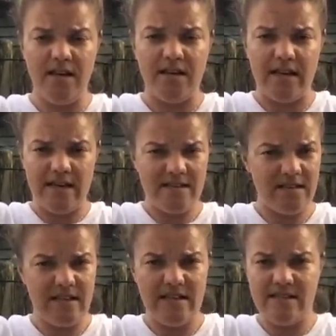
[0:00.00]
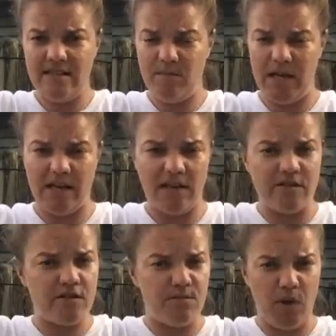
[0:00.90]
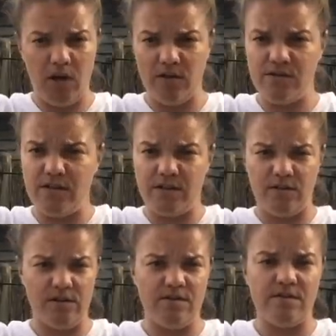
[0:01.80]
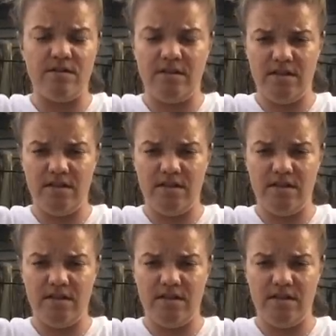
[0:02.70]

Nice and easy, making small circles.